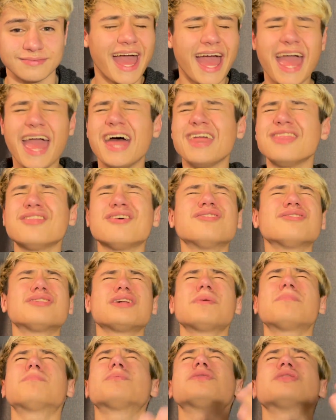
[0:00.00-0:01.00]
And there's
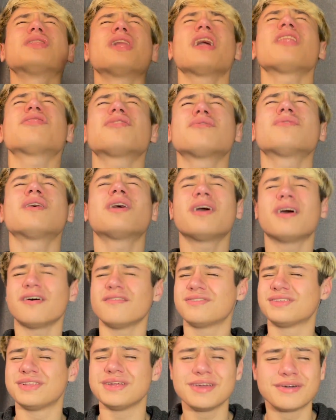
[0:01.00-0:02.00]
a plethora
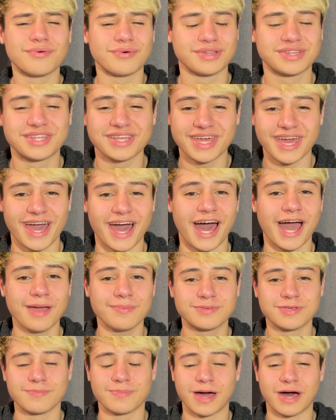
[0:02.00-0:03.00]
of sequels to get
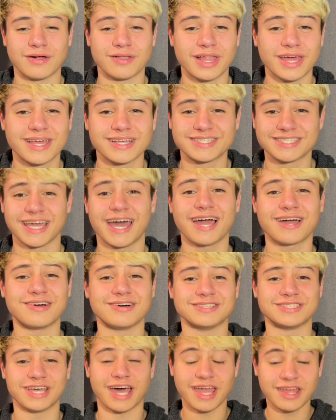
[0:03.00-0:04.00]
hyped about, like Attack
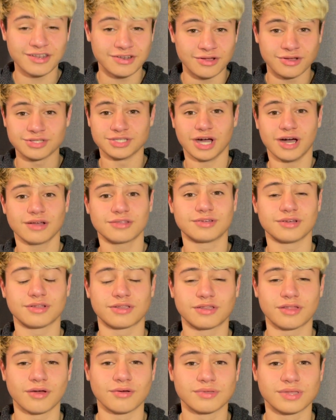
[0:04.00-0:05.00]
on Titan or Dr.
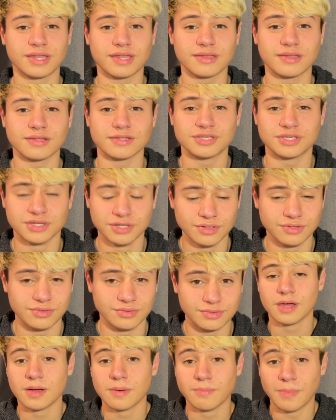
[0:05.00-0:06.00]
Stone Season 2.